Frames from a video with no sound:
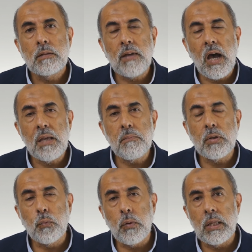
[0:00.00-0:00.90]
time
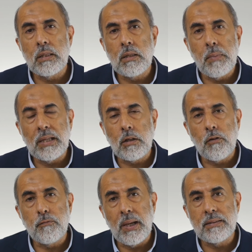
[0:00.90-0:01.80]
between the Battle
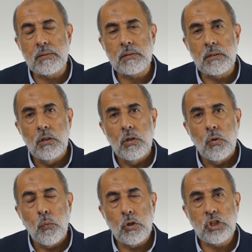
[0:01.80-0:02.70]
of Badr,
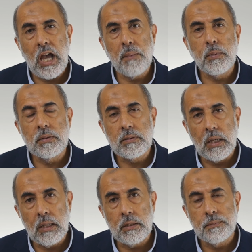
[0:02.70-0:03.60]
which happened
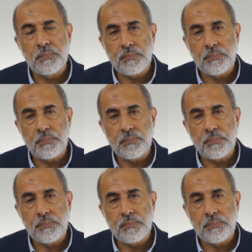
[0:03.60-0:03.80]
in